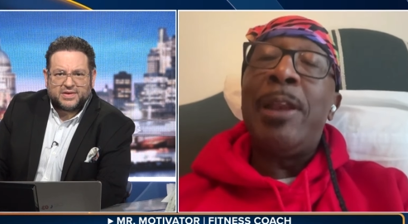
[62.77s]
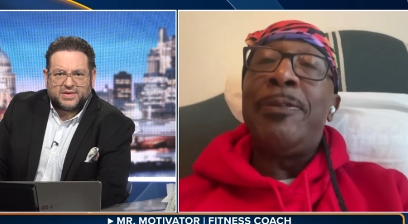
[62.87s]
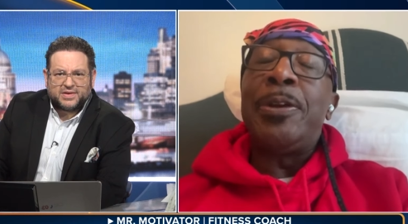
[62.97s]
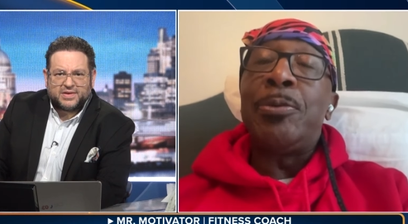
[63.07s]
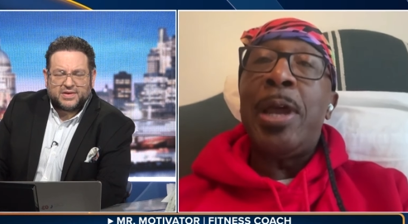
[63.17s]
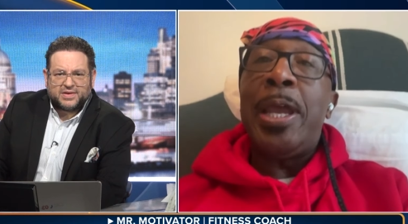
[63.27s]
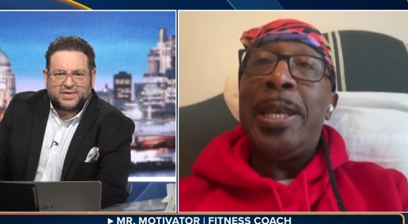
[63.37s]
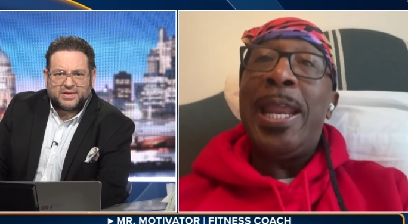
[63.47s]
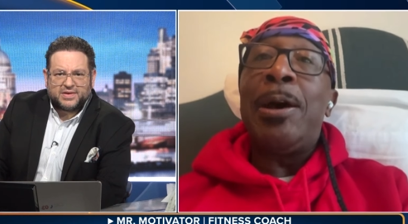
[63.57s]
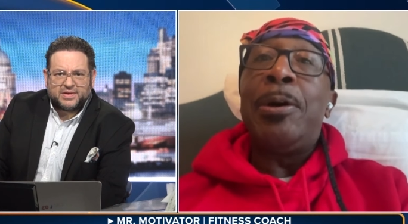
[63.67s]
Speaker 1: even more
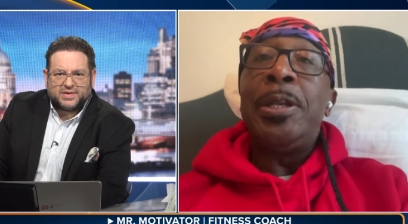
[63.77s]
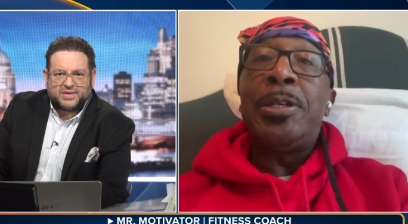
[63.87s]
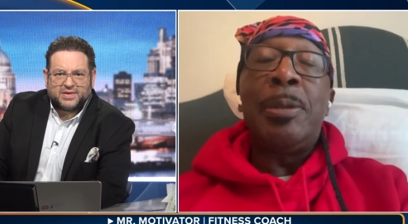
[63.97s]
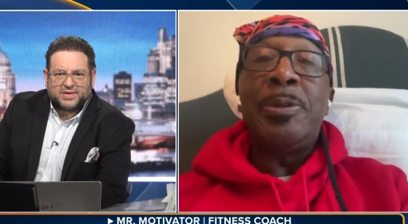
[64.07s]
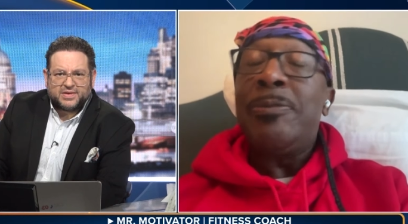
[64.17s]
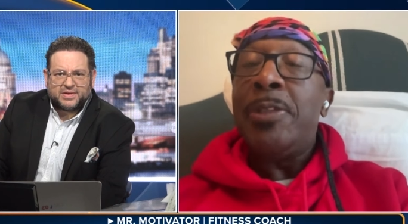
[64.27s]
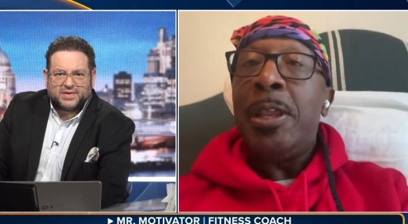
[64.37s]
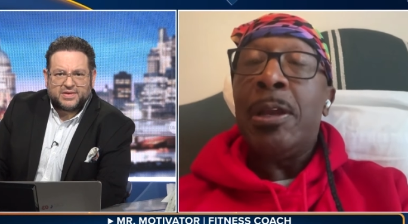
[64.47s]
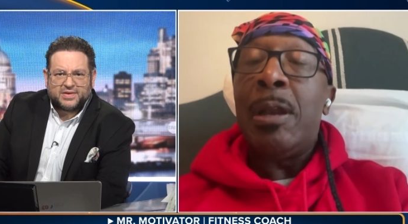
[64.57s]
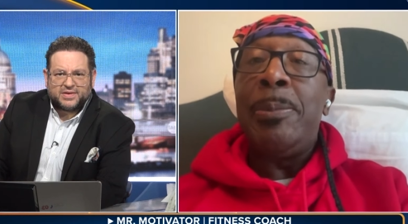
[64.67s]
relevant right
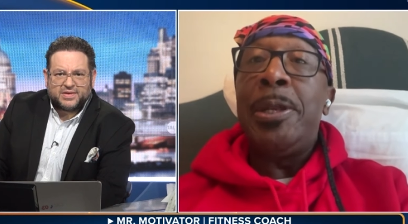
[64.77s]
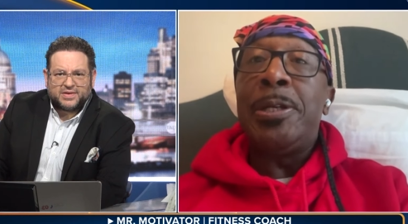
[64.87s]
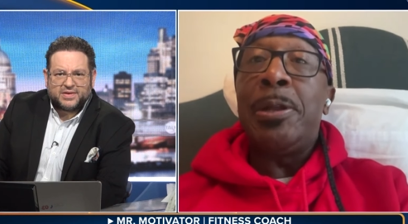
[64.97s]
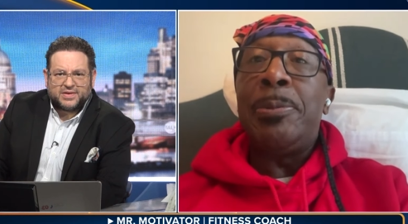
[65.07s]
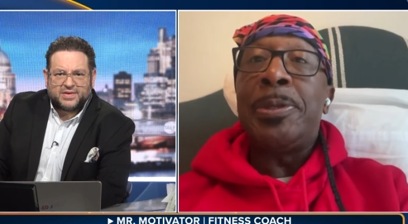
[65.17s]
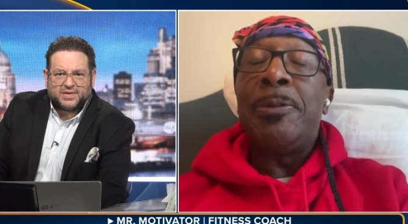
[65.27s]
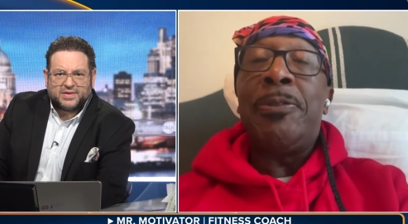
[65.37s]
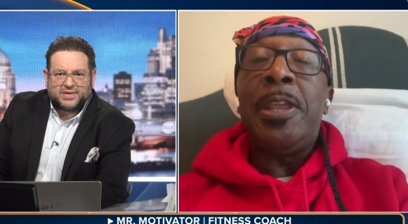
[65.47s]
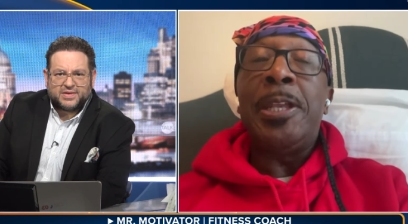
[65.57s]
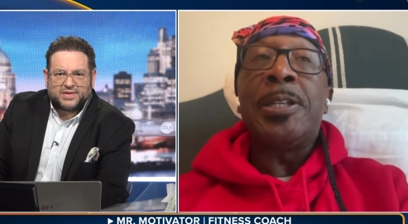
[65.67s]
now in terms of the
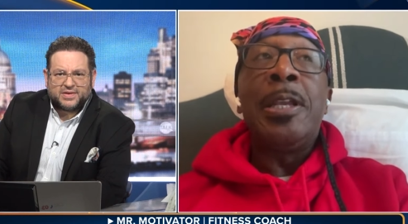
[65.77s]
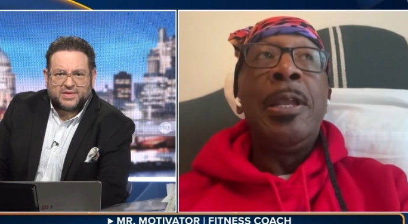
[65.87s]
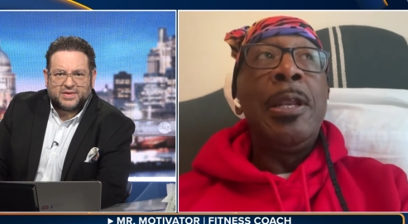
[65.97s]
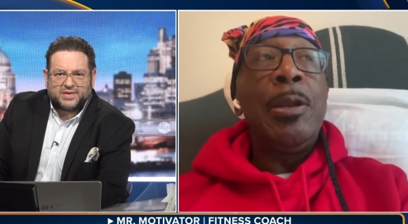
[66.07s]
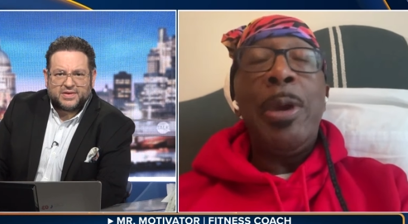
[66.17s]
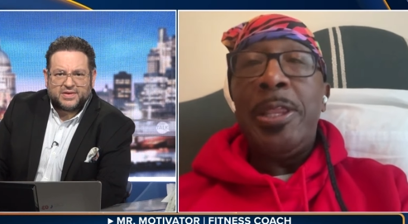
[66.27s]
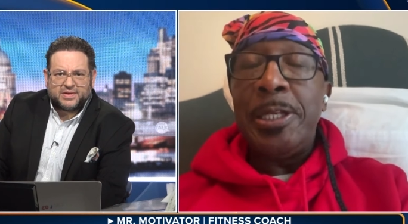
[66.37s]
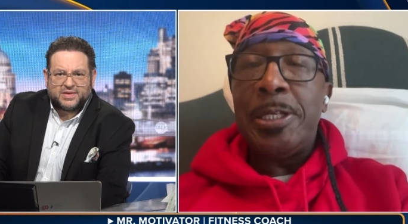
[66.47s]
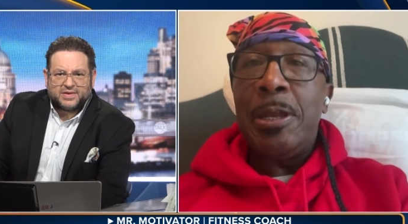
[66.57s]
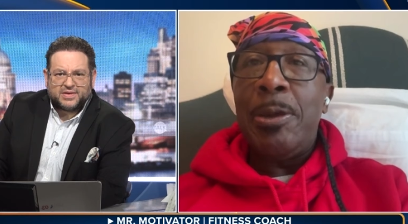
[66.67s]
economy, in terms of things,
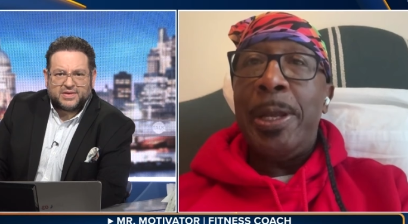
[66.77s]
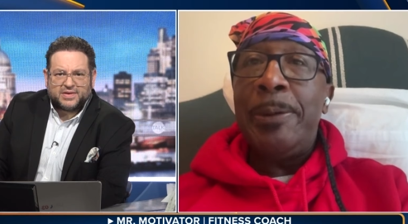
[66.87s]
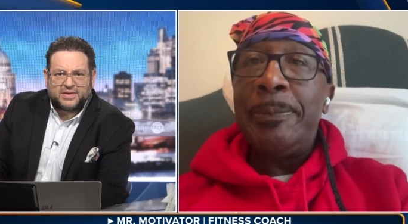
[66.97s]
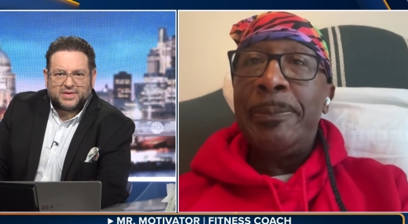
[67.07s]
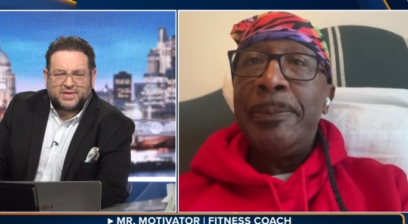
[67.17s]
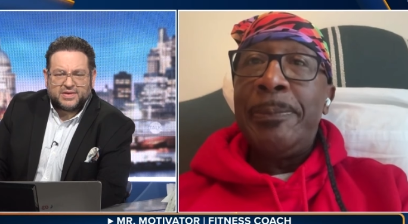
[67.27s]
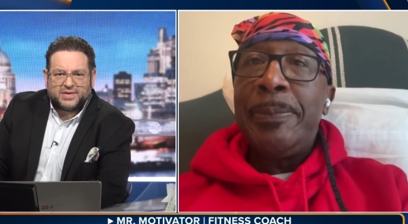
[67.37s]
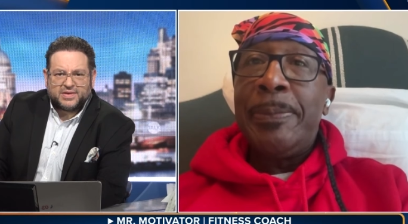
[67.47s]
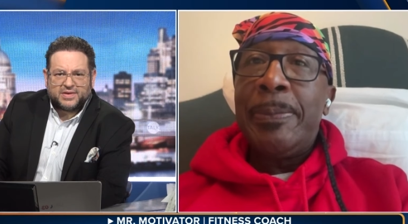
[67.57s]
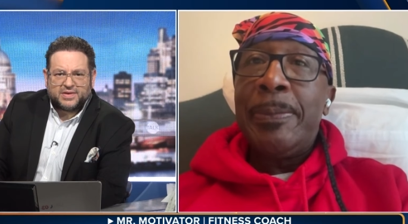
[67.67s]
the way things are
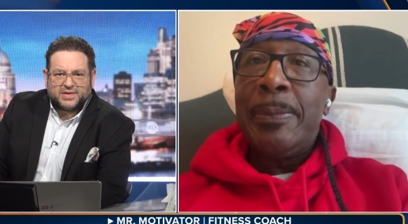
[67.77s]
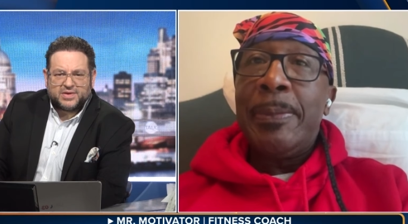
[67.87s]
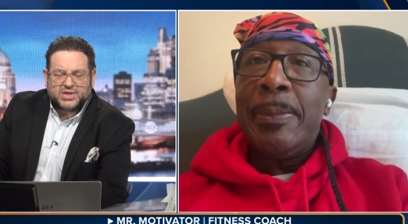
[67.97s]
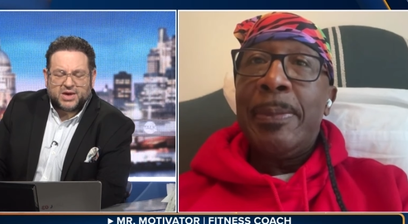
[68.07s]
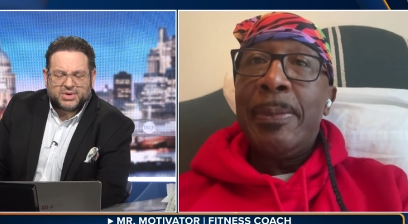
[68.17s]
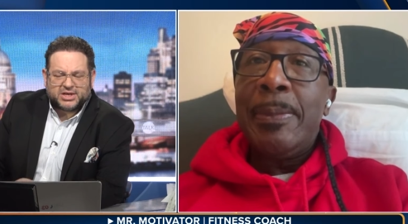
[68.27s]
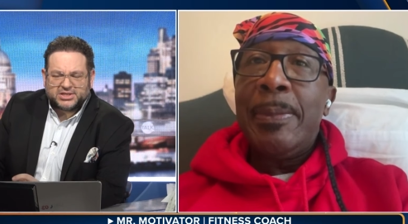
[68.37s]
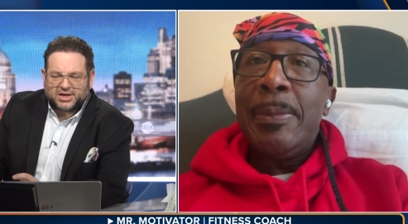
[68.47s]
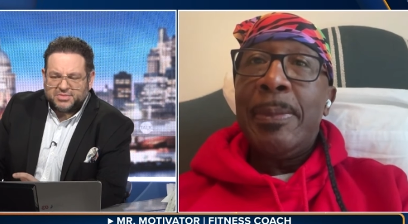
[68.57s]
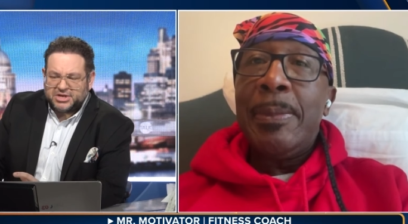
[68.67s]
going.
Speaker 2: Yeah, because
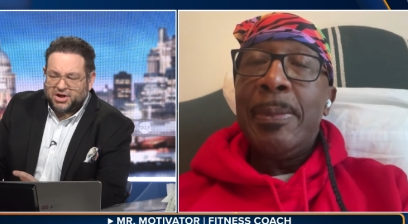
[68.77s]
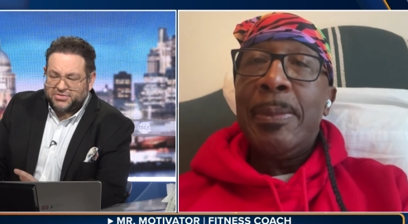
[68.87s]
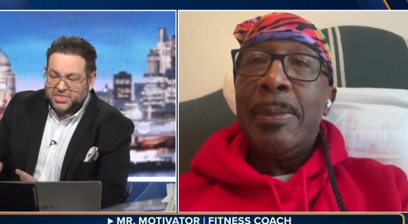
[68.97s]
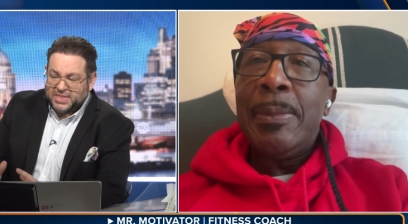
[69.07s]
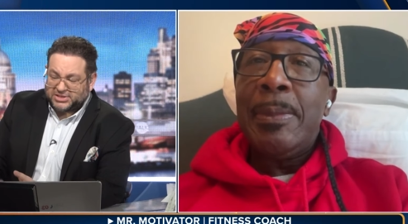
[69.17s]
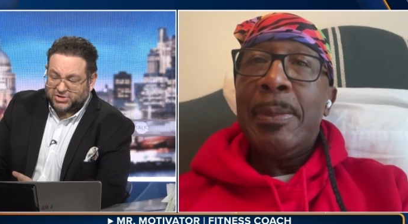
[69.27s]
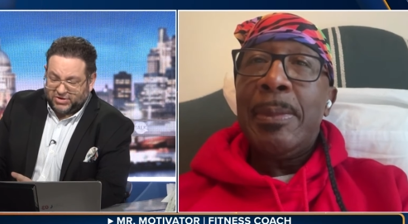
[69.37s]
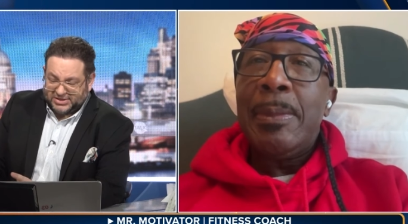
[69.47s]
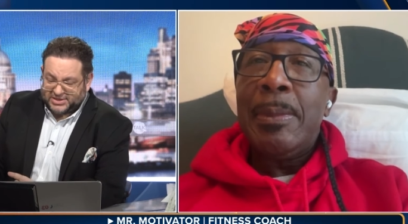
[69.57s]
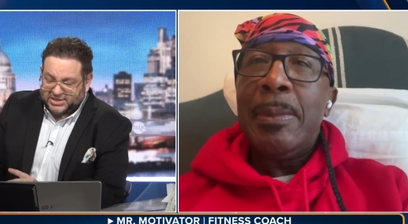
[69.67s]
I mean, I think that's a
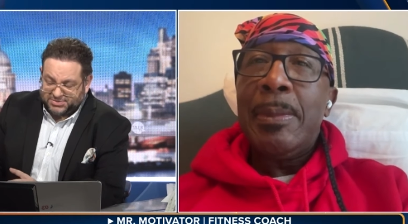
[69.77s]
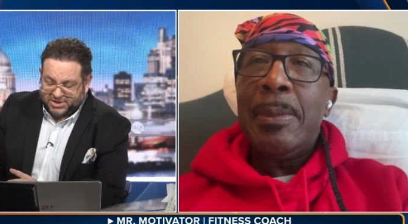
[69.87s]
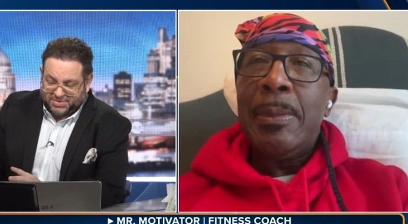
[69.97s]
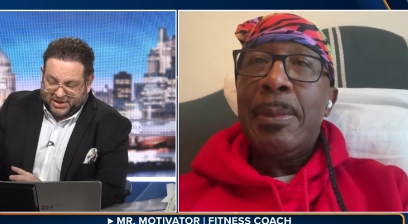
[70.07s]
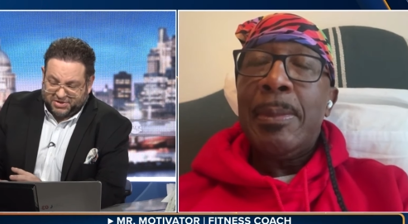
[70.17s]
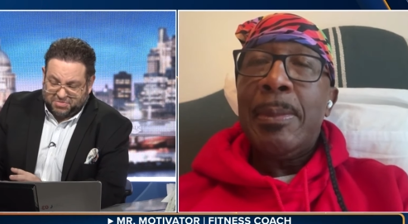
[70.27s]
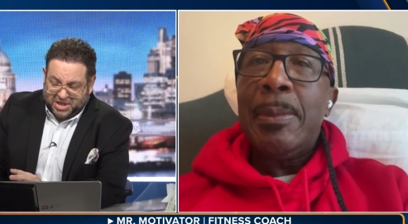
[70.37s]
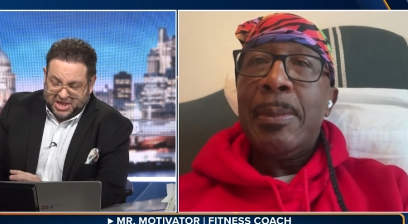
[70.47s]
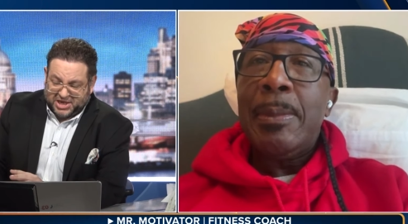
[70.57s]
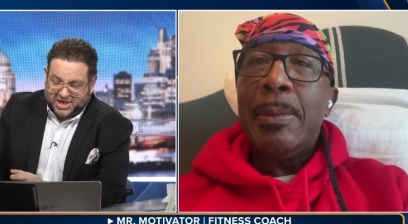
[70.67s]
great sentiment about it
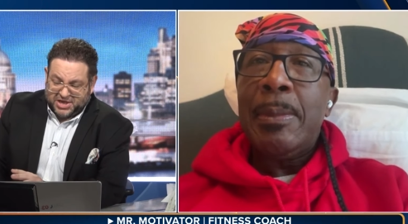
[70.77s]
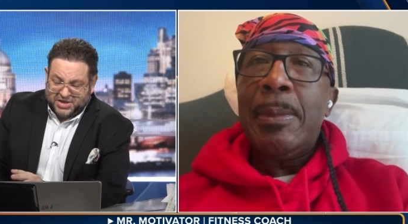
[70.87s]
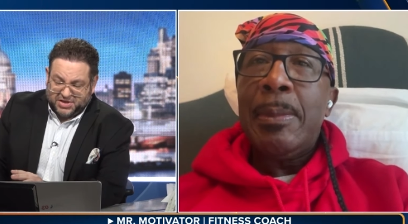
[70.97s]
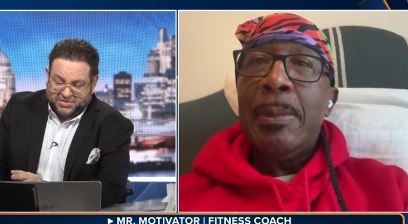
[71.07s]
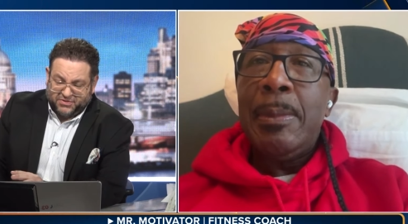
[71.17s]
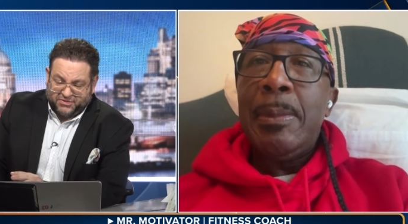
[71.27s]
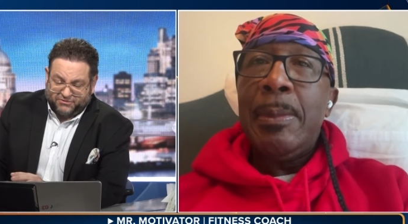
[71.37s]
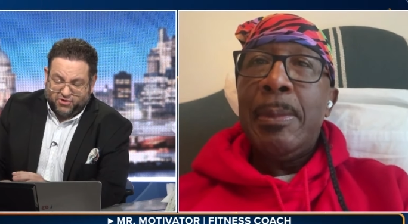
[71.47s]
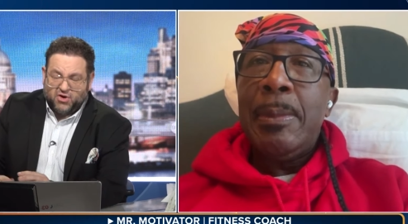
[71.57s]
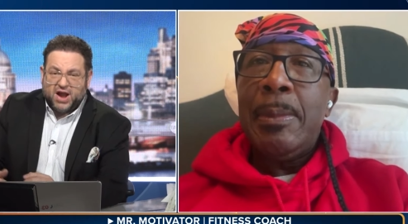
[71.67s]
being
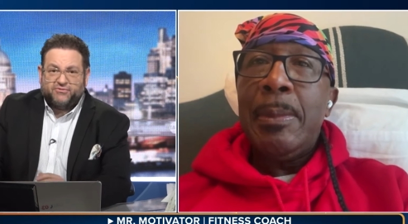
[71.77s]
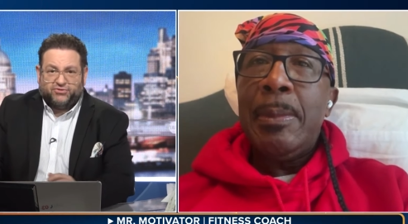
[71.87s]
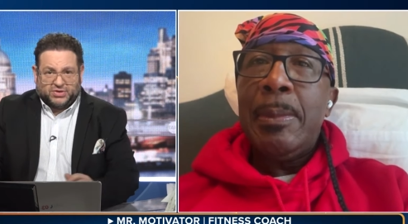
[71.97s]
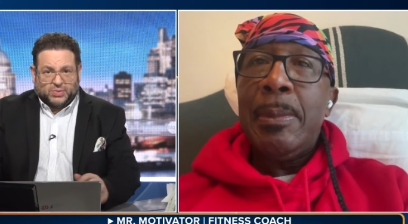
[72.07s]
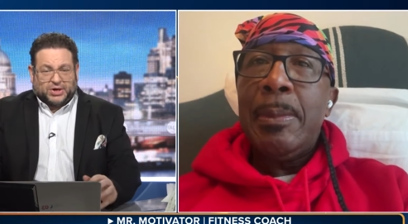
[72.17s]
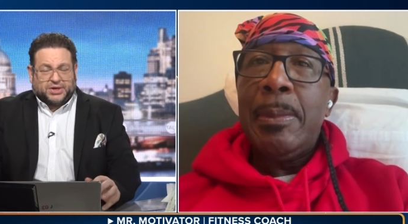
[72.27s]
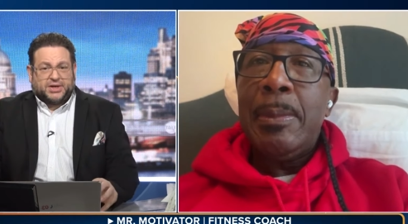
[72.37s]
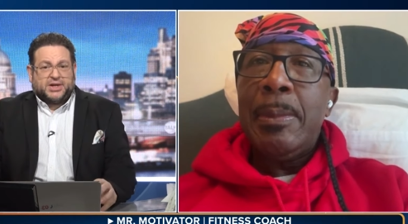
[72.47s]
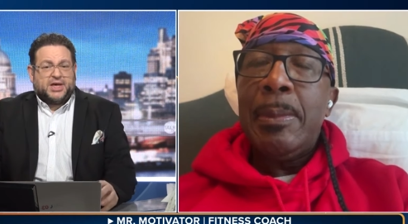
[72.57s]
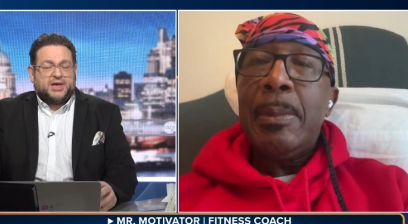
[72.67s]
for everyone,
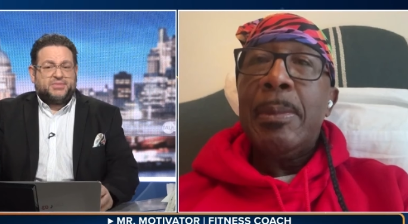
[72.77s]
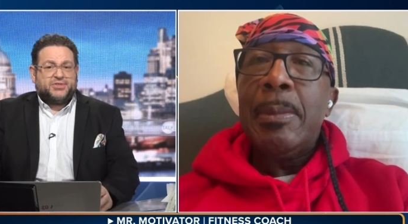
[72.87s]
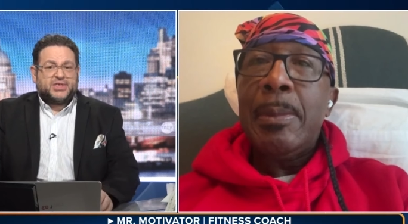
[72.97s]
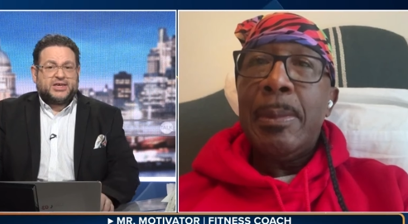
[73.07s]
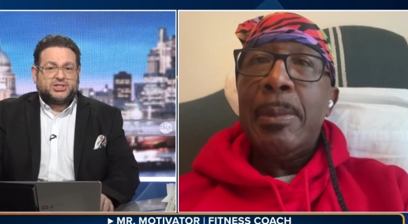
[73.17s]
but the